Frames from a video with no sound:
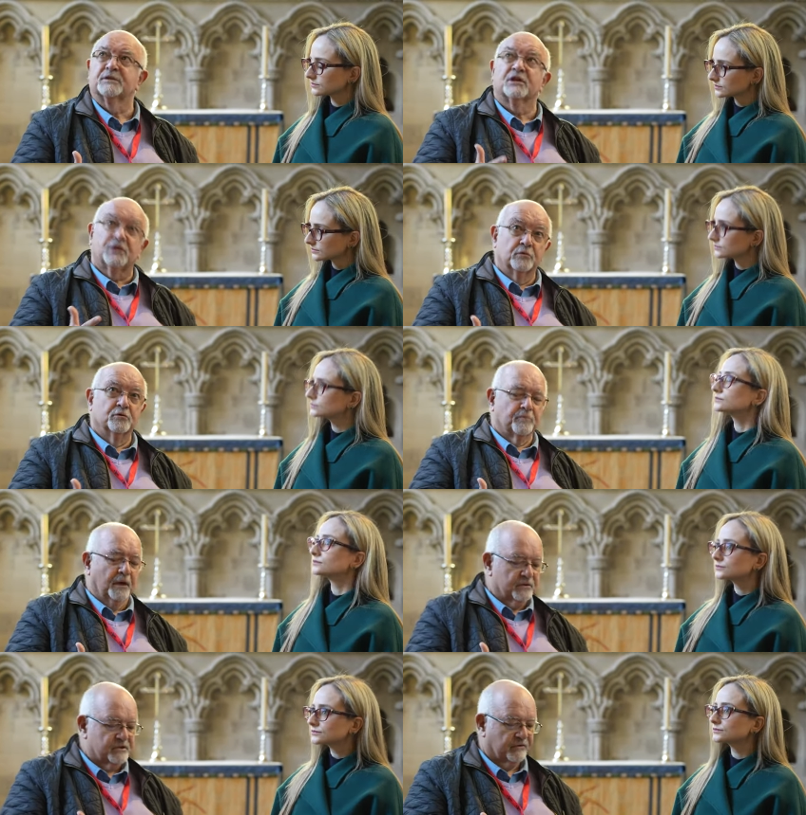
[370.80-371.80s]
Speaker 1: was a huge
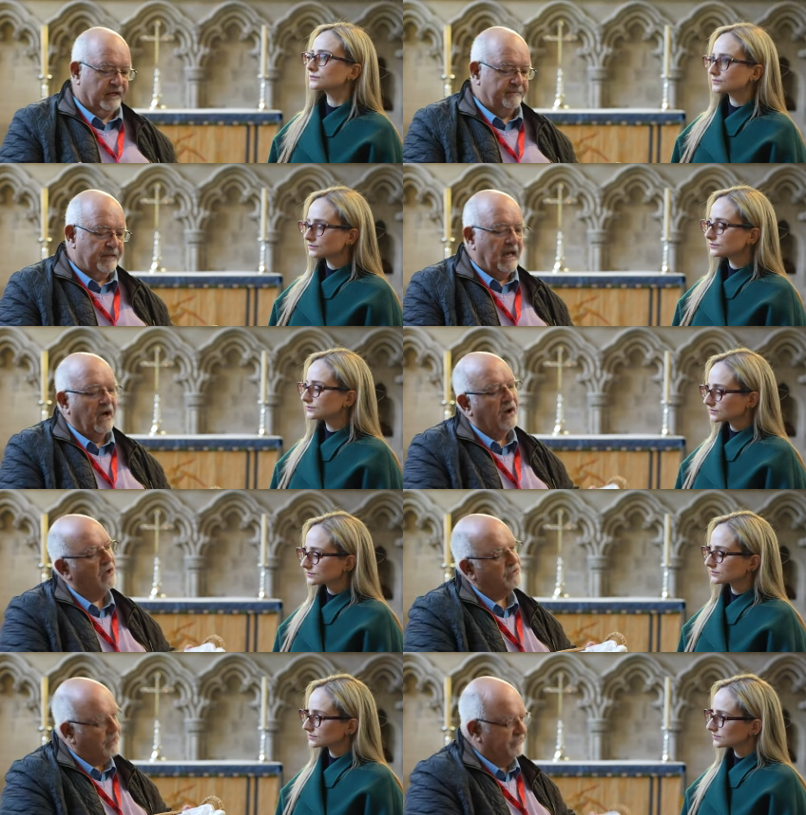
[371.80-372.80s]
monastery,
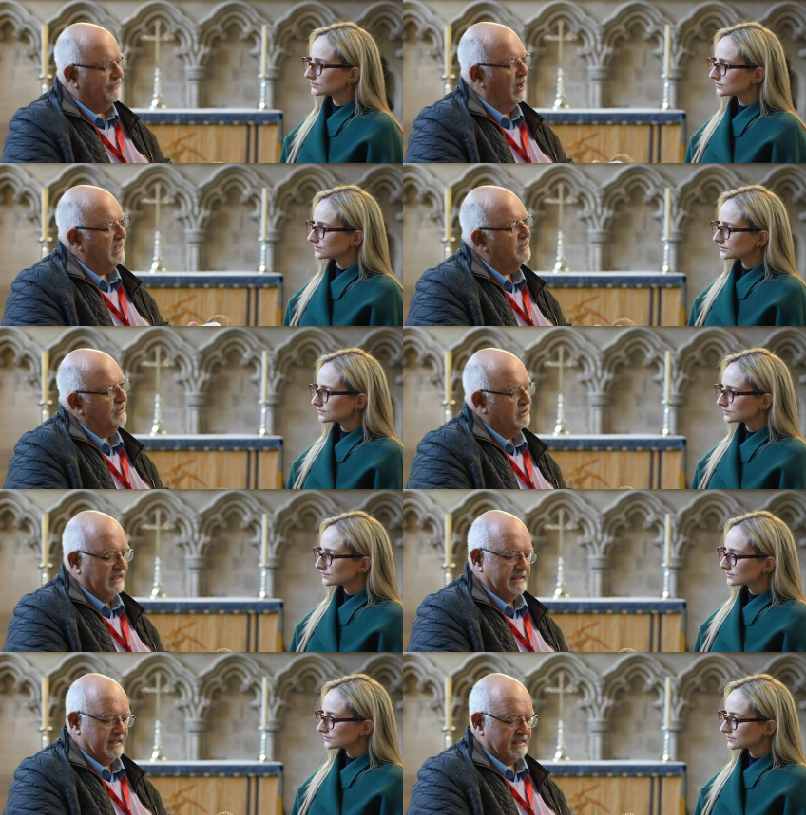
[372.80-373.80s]
on Good Friday
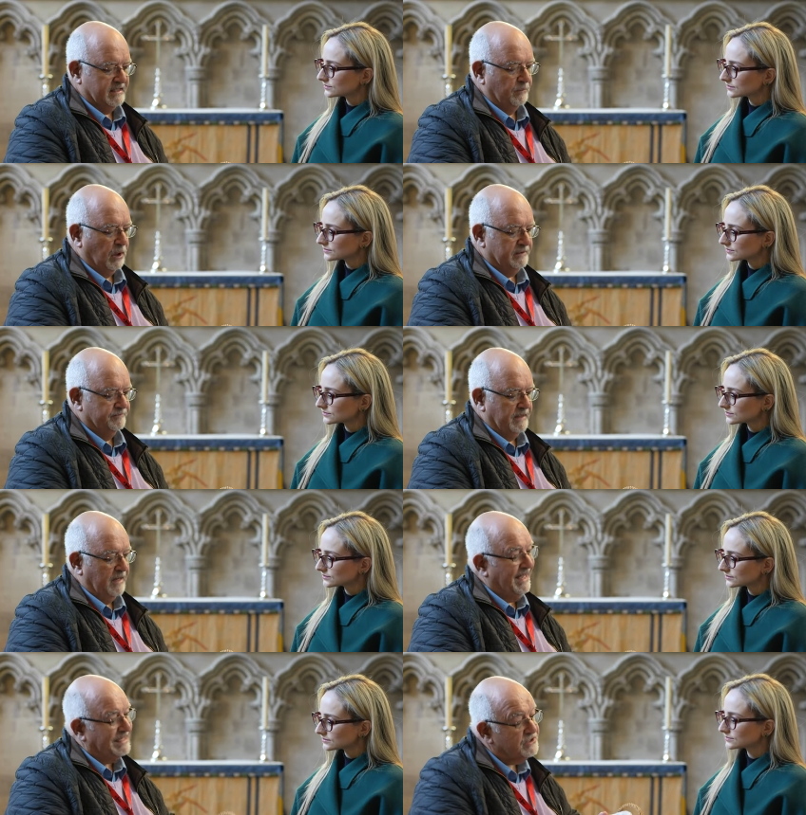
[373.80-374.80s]
1361.
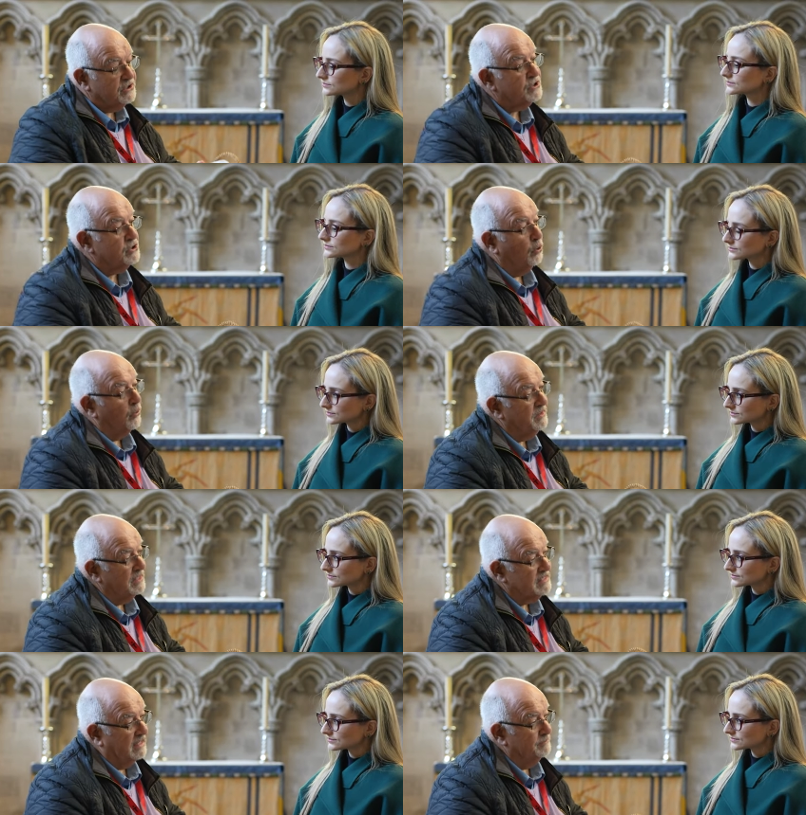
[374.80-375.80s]
That's the story
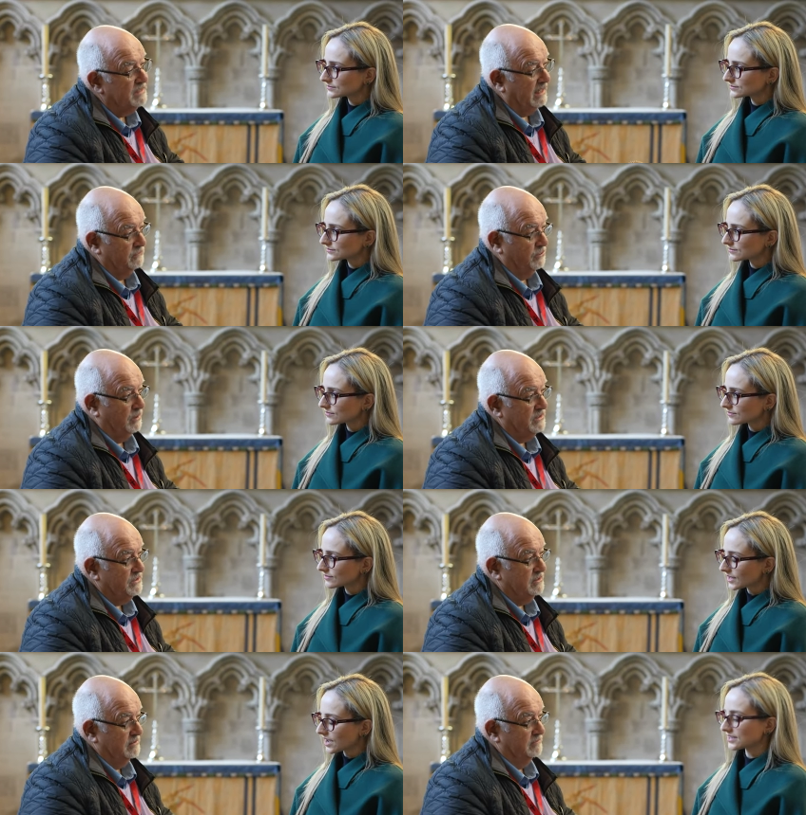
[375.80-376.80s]
that's come down to
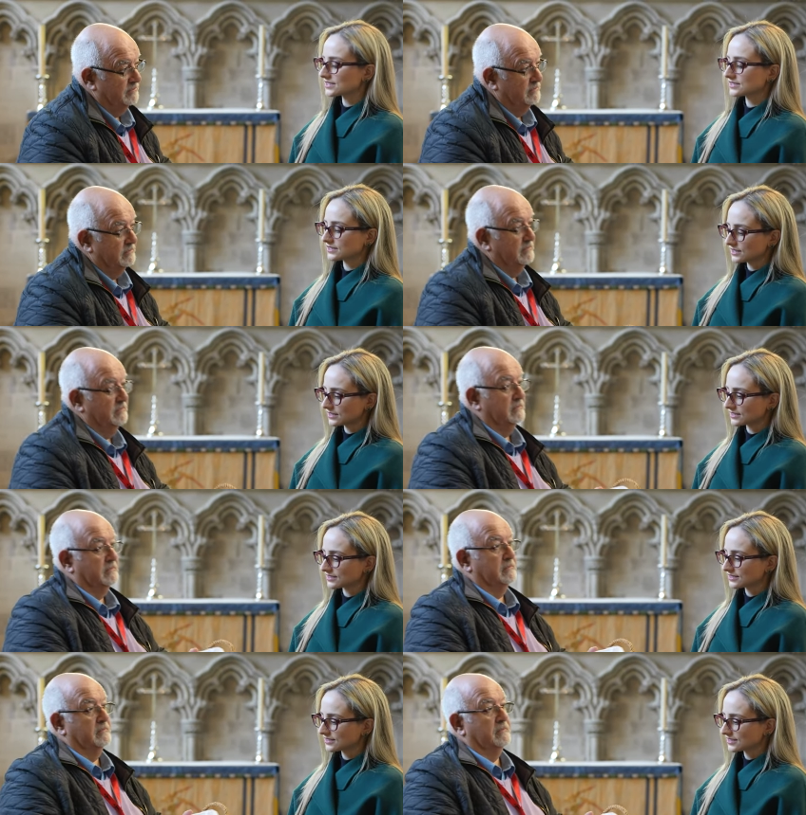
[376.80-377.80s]
us.
Speaker 2: I
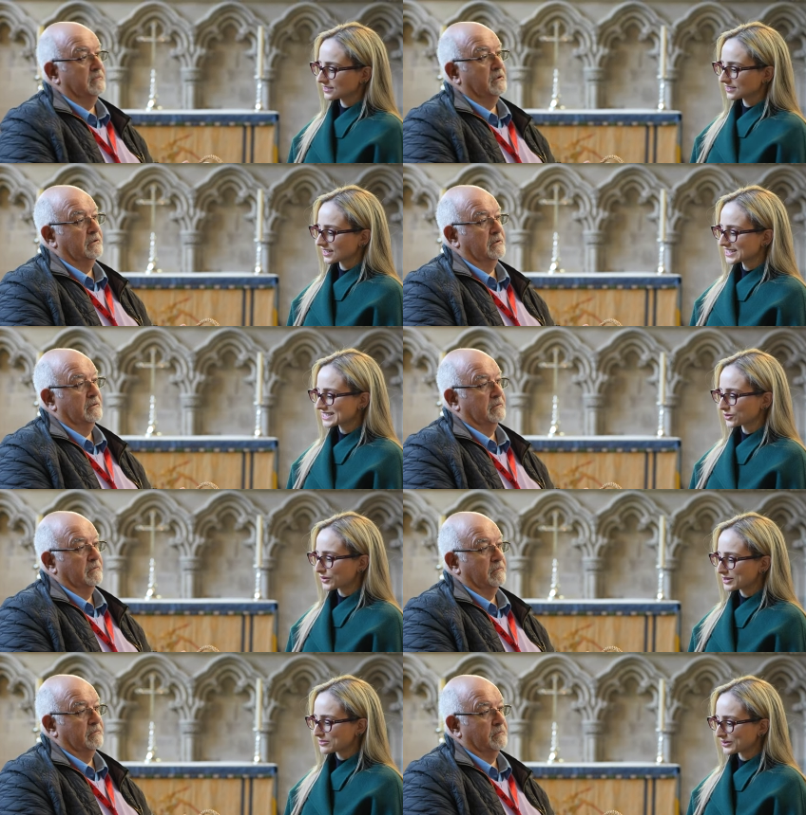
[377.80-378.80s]
see. That's
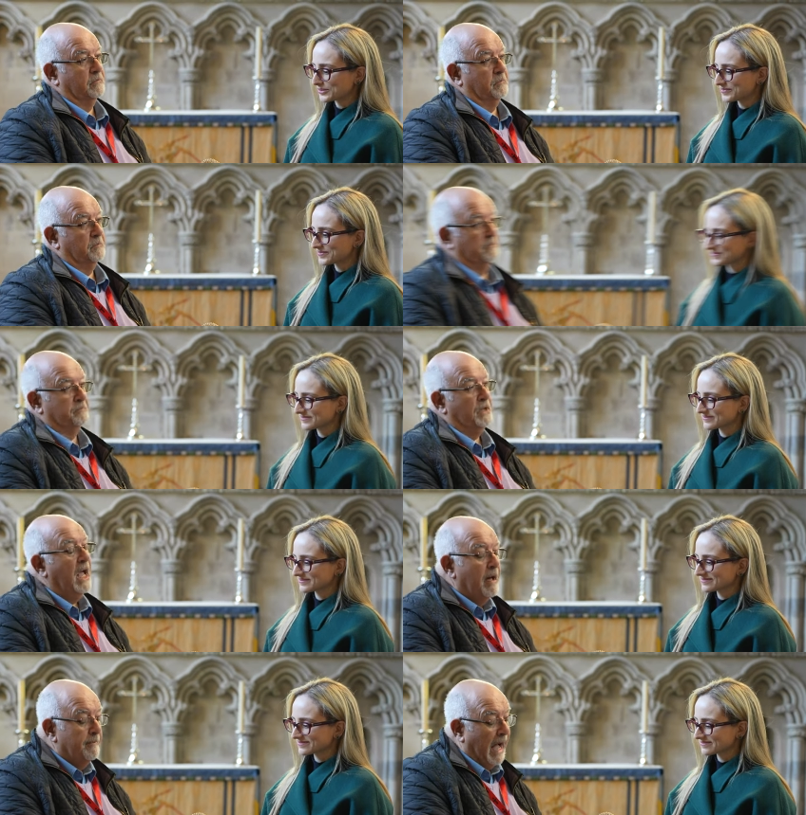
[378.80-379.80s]
incredible.
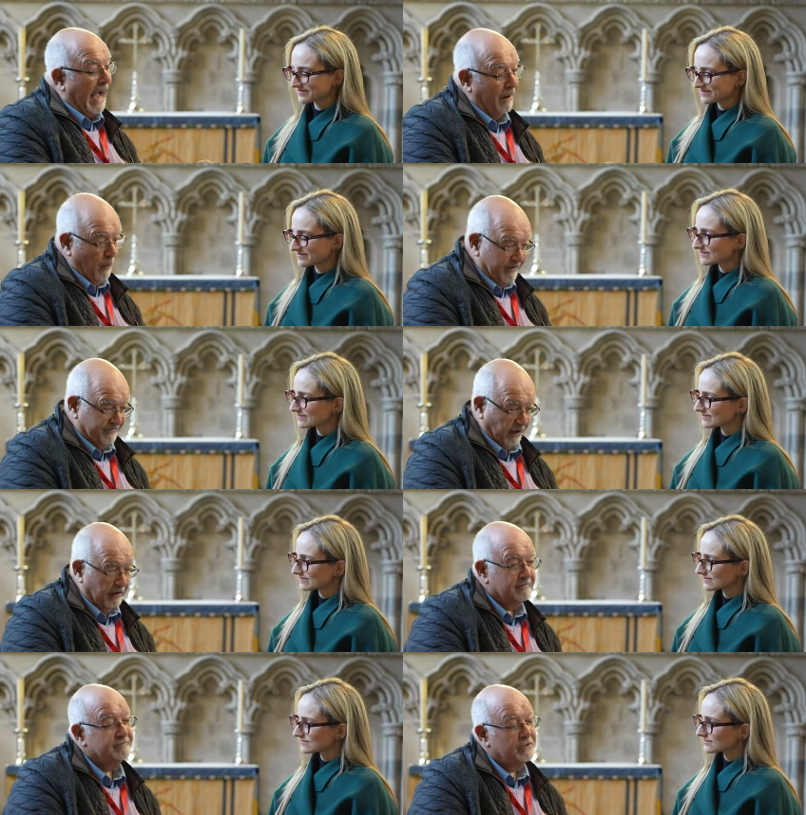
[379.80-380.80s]

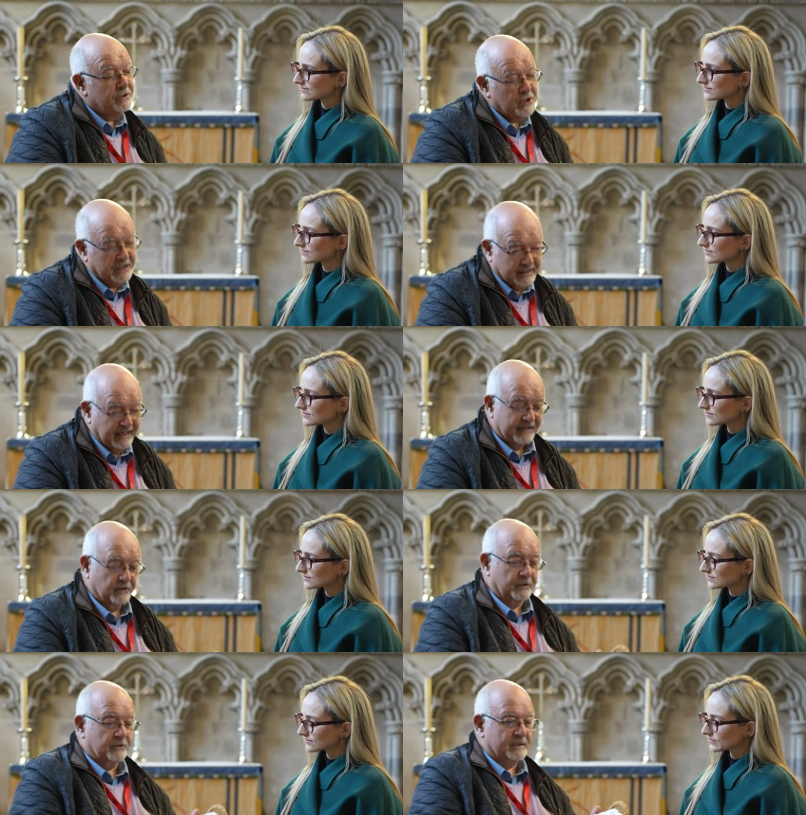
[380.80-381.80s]
Speaker 1: However, just to let
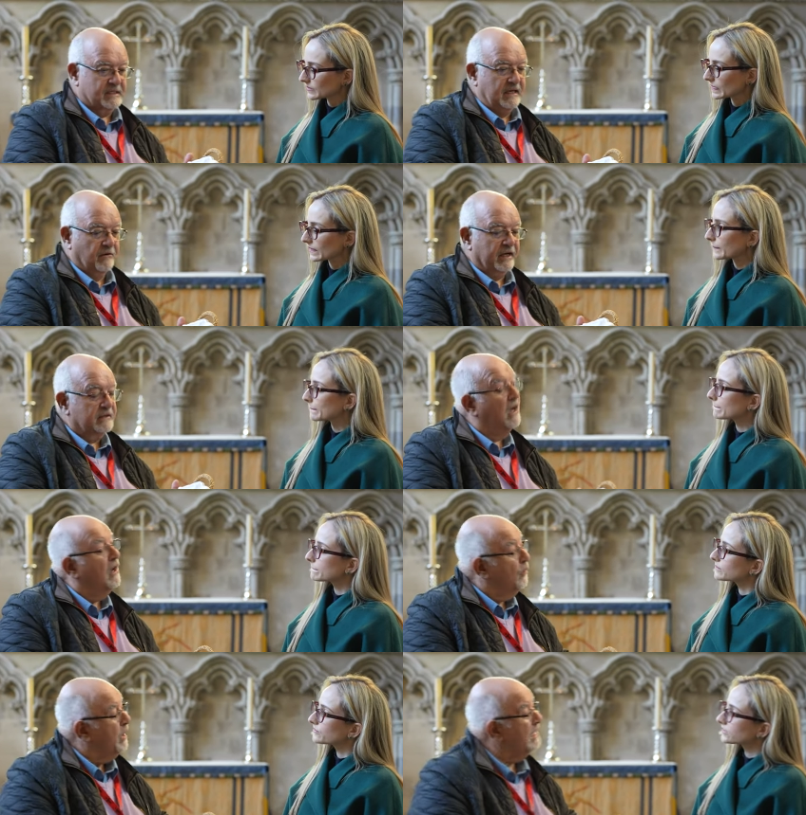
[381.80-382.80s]
you into a secret, we